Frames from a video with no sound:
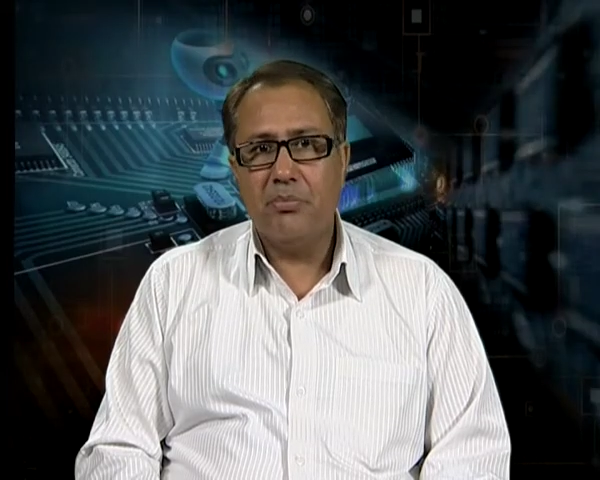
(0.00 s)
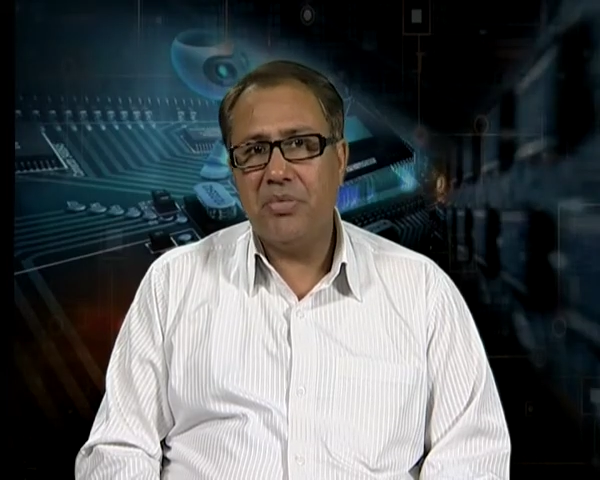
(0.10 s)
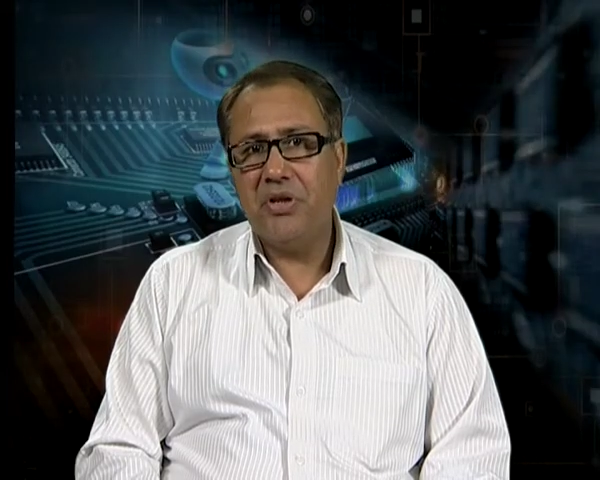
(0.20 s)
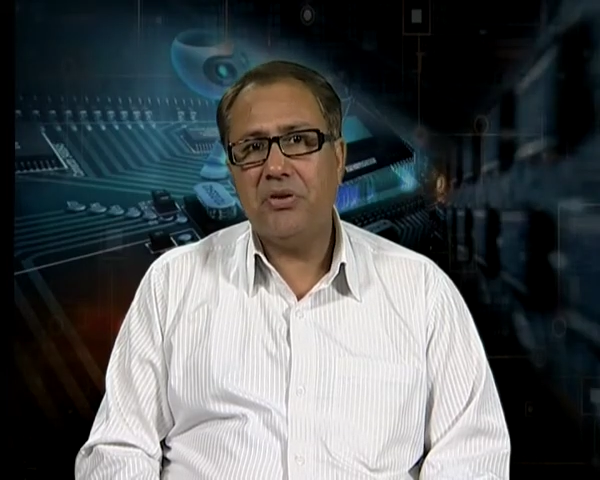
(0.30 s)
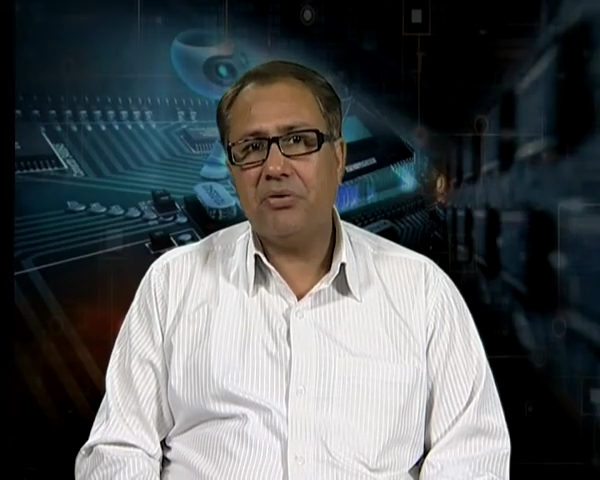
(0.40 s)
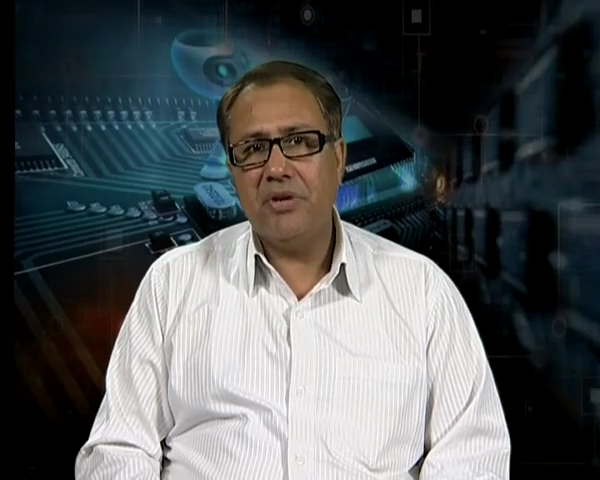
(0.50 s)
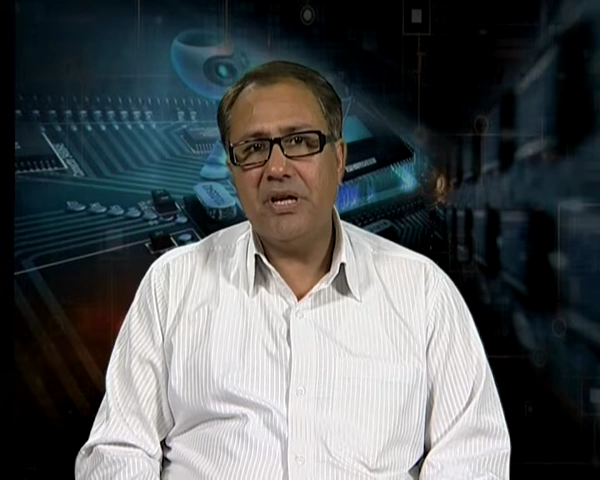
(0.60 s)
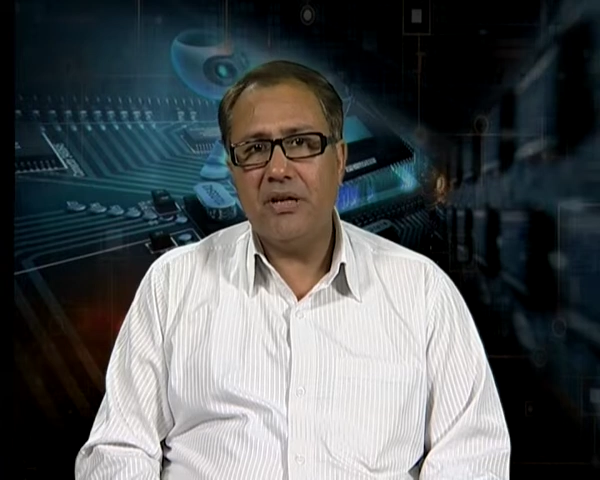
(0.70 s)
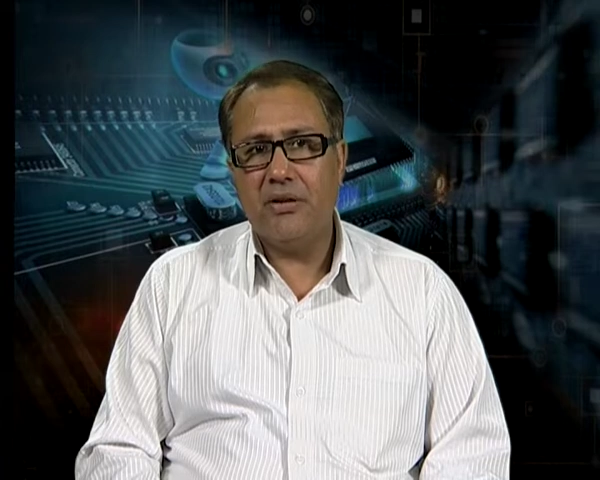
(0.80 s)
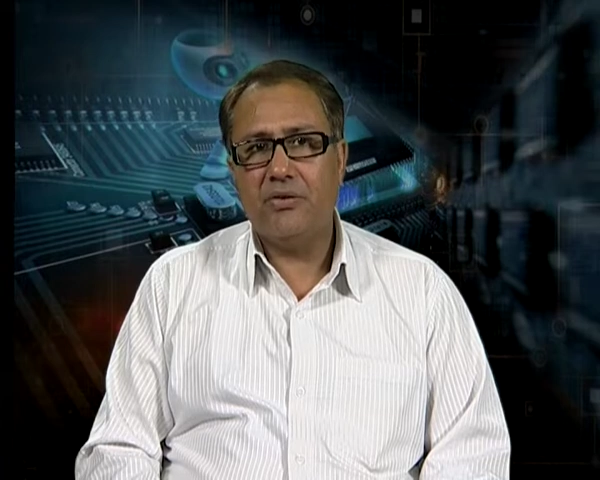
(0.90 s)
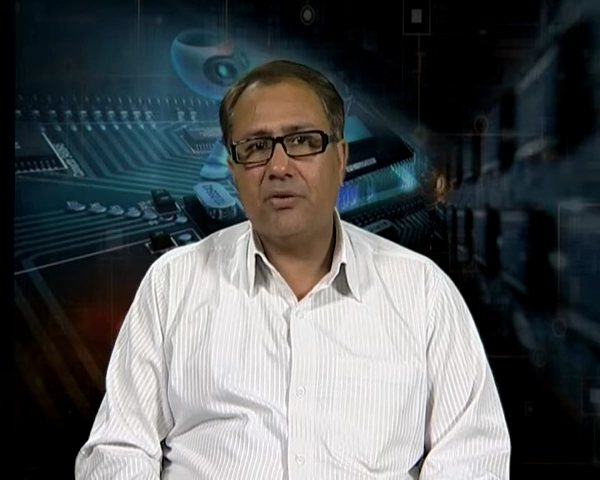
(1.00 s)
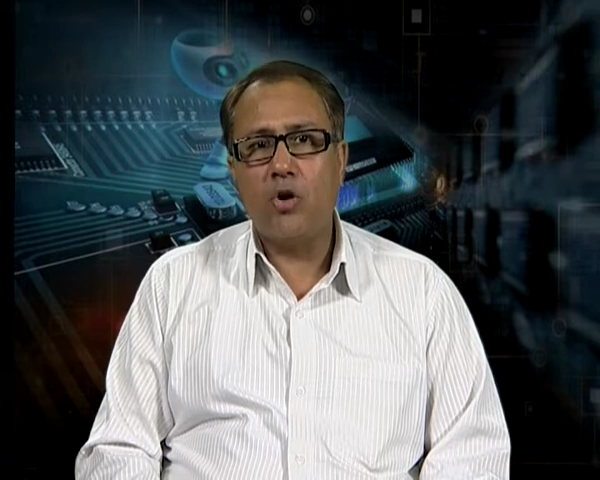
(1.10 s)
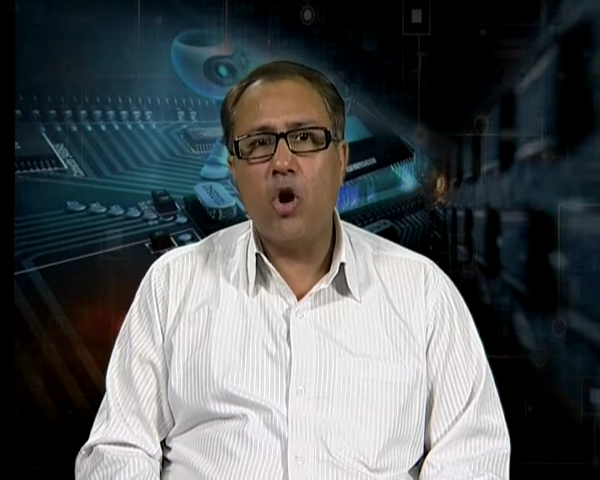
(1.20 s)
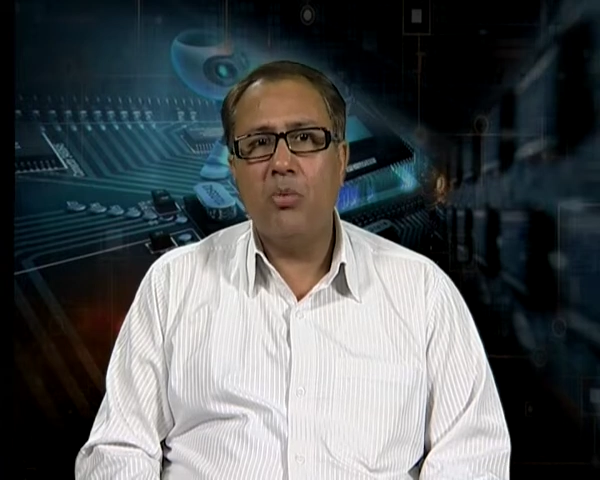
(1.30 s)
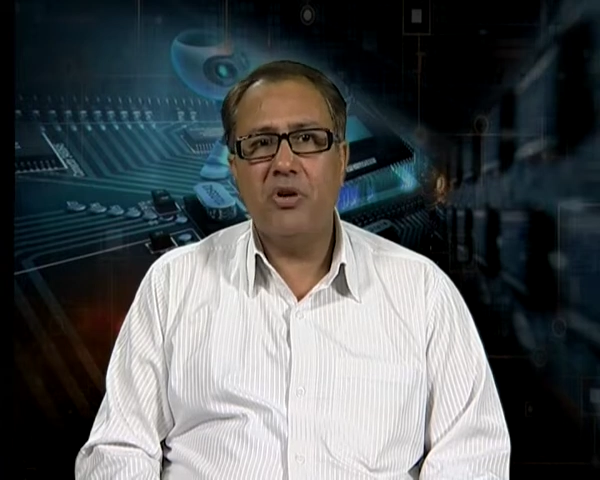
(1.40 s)
pin 3 is the
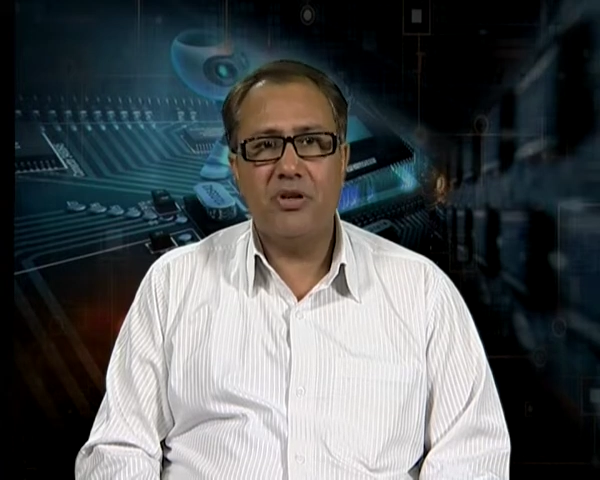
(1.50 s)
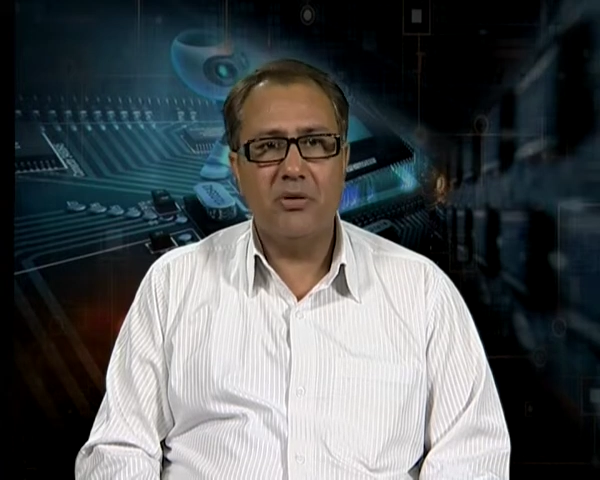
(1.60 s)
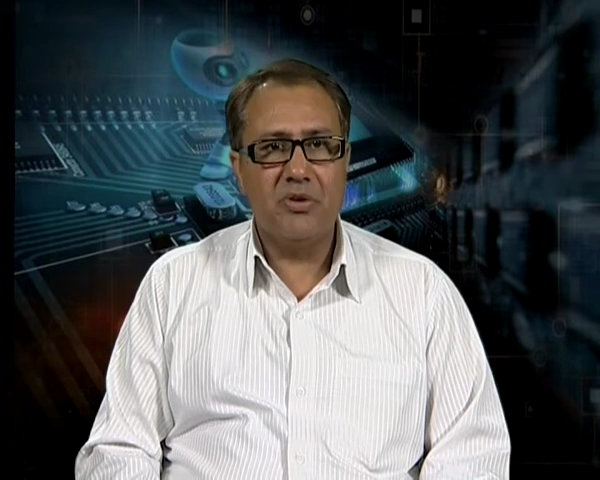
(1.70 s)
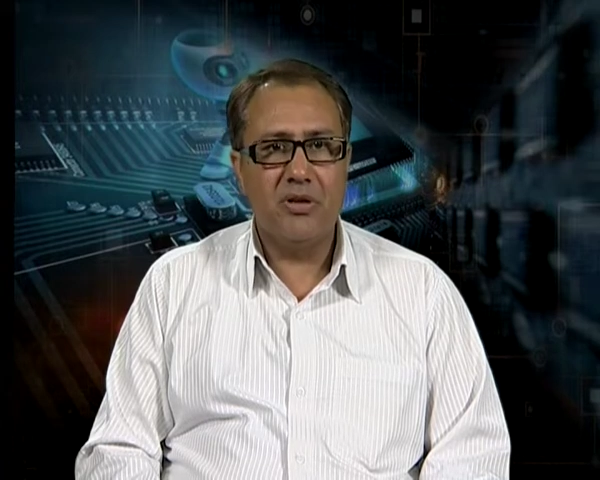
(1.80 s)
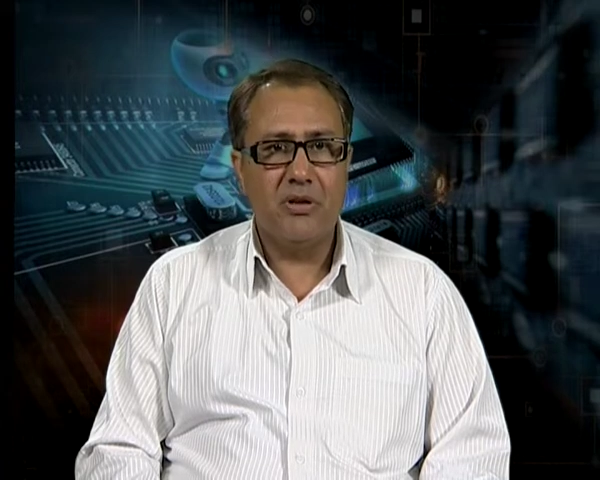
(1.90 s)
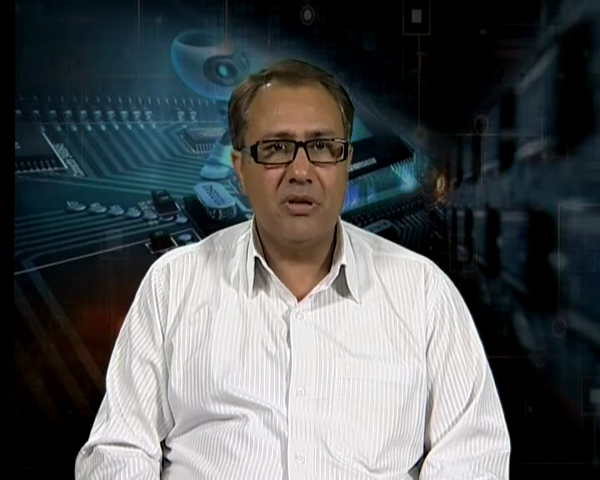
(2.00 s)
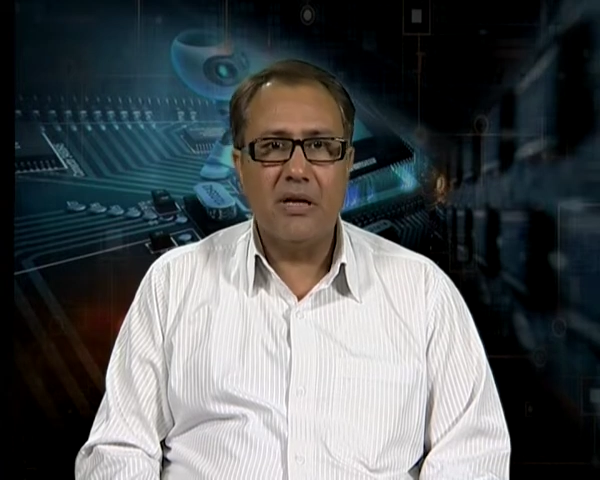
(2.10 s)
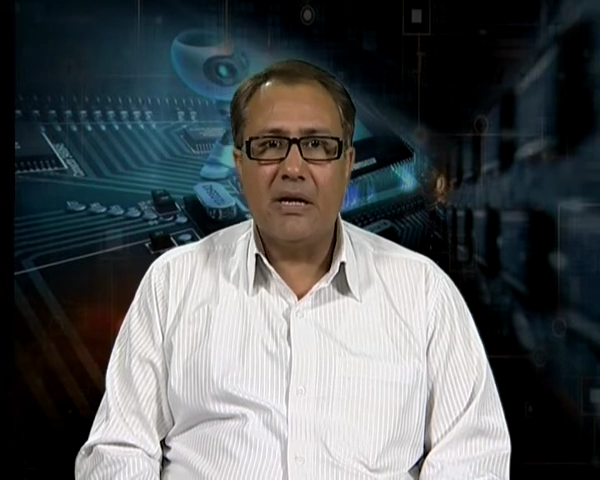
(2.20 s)
common terminal